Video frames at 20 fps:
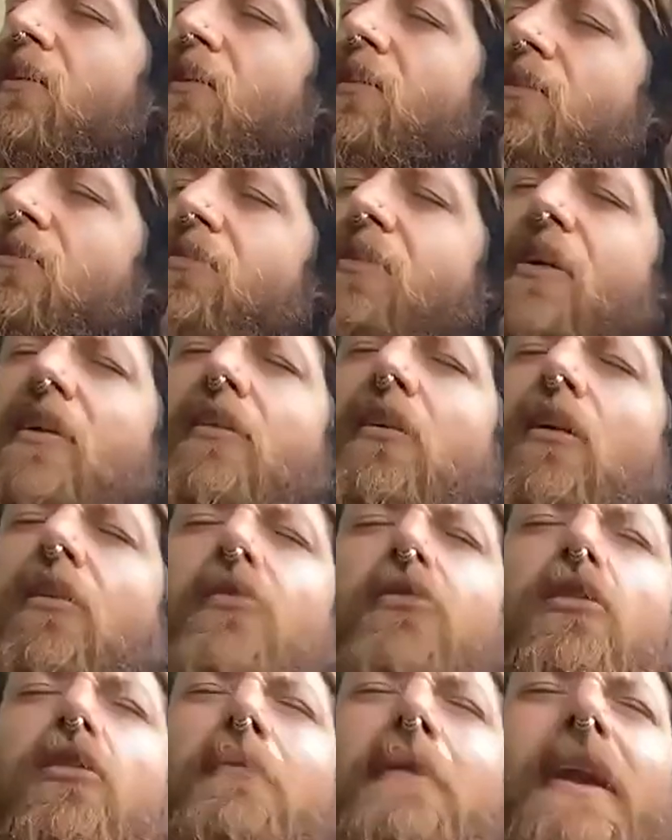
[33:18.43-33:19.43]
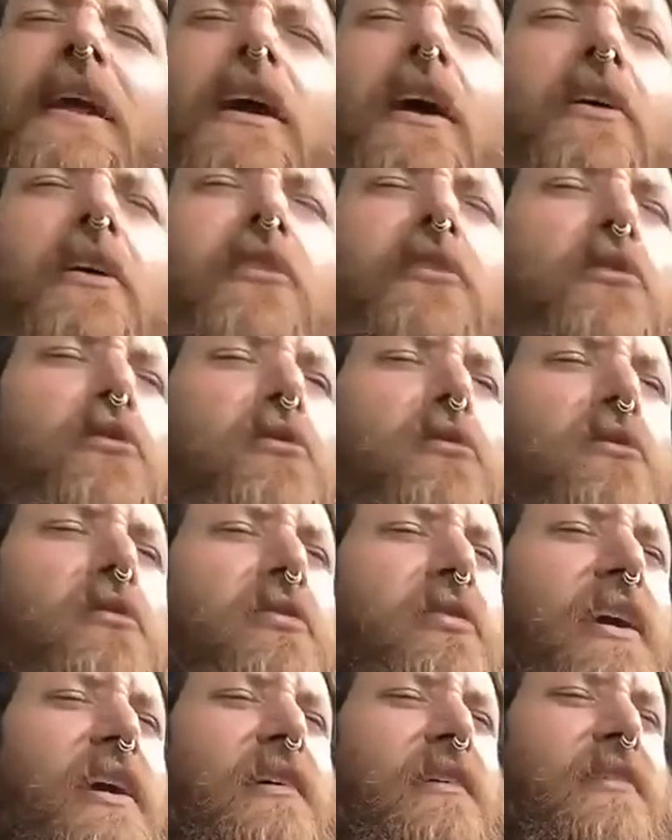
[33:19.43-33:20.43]
There are so many other
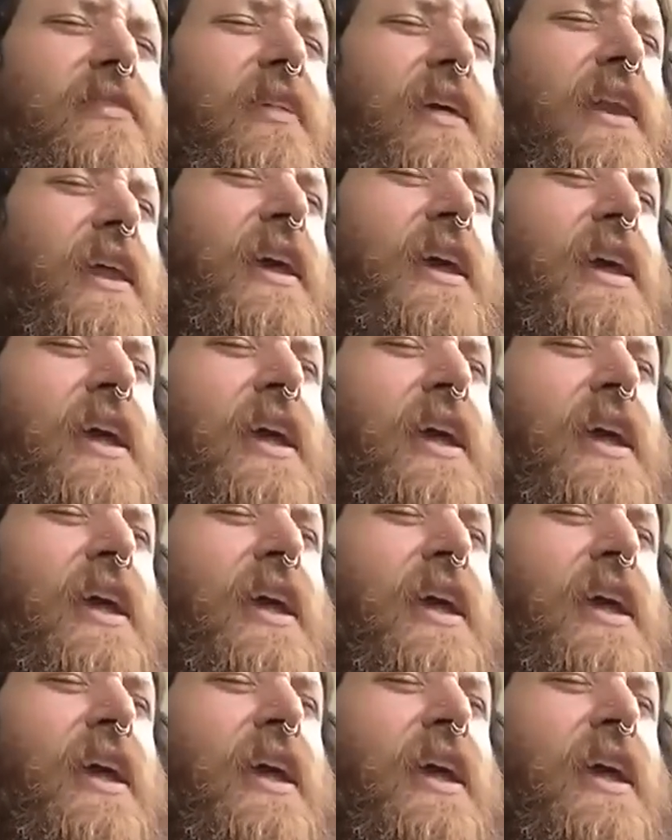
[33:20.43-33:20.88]
things that